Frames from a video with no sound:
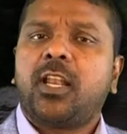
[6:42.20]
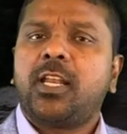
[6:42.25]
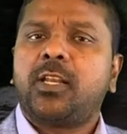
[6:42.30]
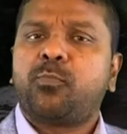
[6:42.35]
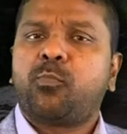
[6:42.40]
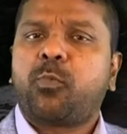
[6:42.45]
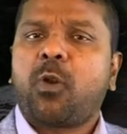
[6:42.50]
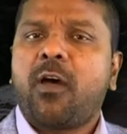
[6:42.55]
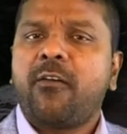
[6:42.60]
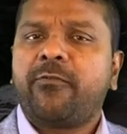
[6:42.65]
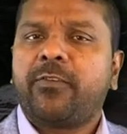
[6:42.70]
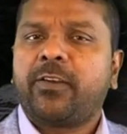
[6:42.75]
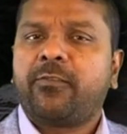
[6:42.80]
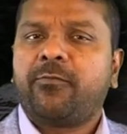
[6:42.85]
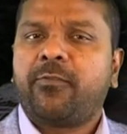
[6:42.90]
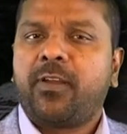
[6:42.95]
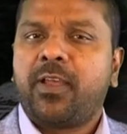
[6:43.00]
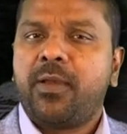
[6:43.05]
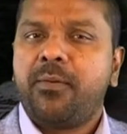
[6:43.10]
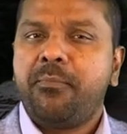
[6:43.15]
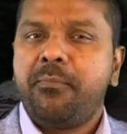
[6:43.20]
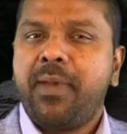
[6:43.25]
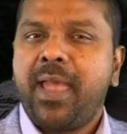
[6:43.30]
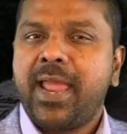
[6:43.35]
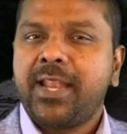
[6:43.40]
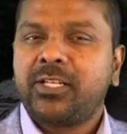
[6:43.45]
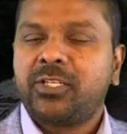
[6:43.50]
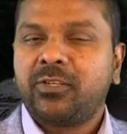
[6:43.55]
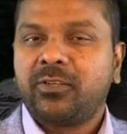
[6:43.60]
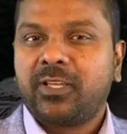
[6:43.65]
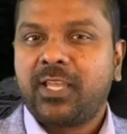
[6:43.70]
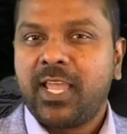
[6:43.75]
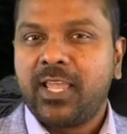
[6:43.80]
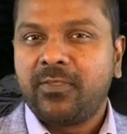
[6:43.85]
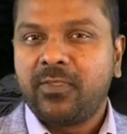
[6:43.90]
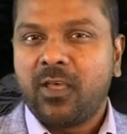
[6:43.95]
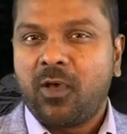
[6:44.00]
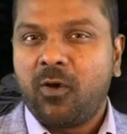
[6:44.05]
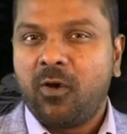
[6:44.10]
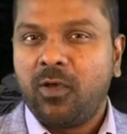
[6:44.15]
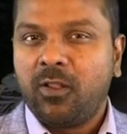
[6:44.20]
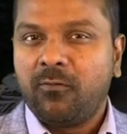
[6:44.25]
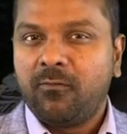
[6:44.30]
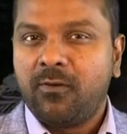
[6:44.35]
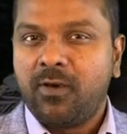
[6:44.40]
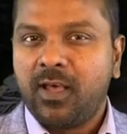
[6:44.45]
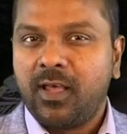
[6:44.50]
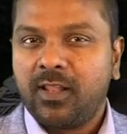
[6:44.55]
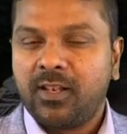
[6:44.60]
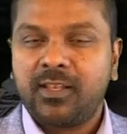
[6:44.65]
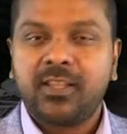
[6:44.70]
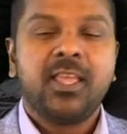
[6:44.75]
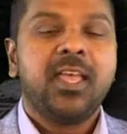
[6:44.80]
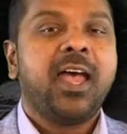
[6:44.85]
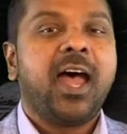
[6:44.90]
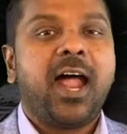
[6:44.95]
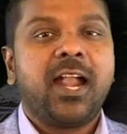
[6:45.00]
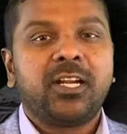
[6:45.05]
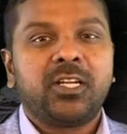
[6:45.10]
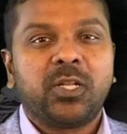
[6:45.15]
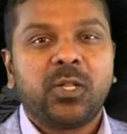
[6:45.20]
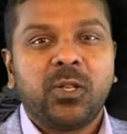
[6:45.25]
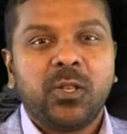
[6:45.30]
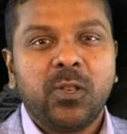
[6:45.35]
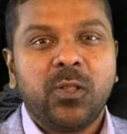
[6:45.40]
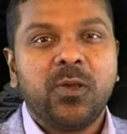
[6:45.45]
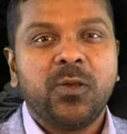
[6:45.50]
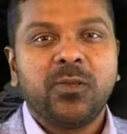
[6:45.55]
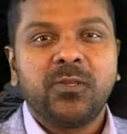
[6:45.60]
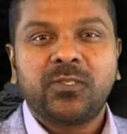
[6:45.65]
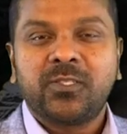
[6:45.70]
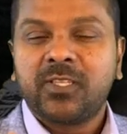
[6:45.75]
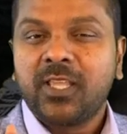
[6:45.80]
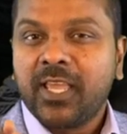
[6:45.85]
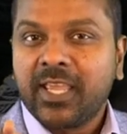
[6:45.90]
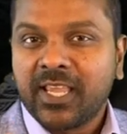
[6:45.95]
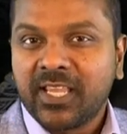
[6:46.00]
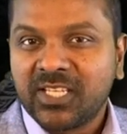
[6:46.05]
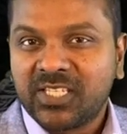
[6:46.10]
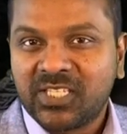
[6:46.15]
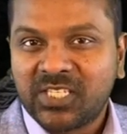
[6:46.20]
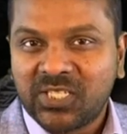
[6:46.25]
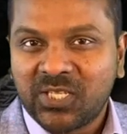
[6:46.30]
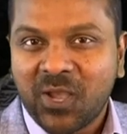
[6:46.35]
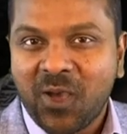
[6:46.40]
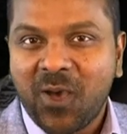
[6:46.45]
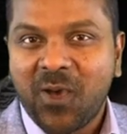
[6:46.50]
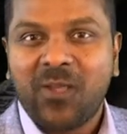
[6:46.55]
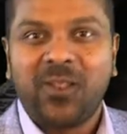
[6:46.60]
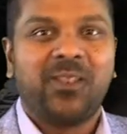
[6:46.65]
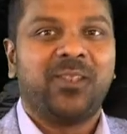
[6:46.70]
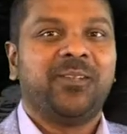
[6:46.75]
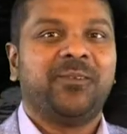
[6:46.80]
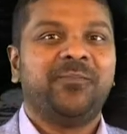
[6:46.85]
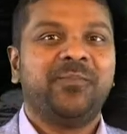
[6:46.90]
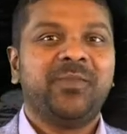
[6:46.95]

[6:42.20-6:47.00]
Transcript: it profit for a man to gain the whole world and to lose his soul?